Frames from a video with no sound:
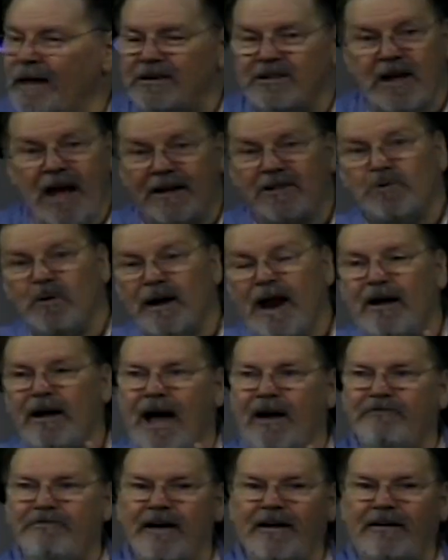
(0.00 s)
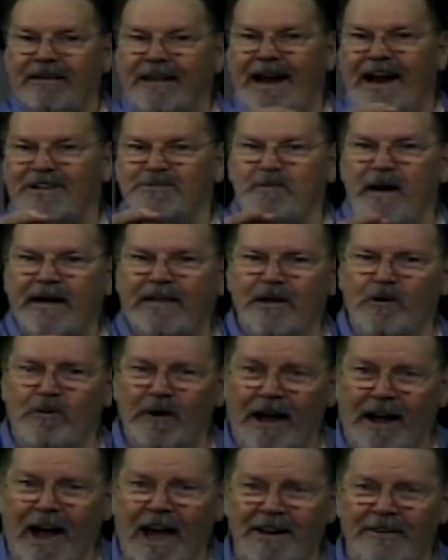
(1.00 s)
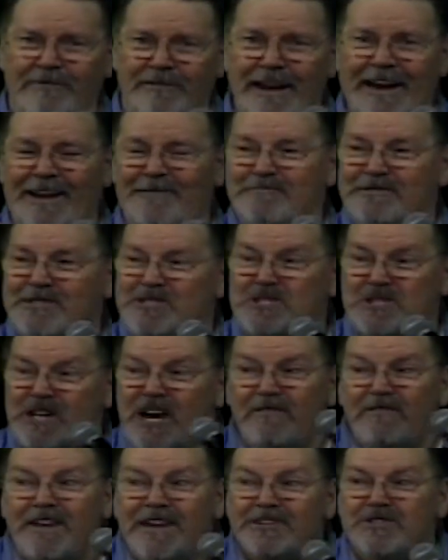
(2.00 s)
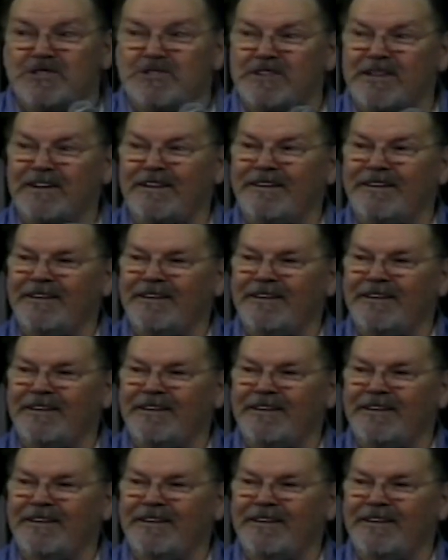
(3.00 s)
So that's what I felt. And then I was back there when I got to feeling mischievous.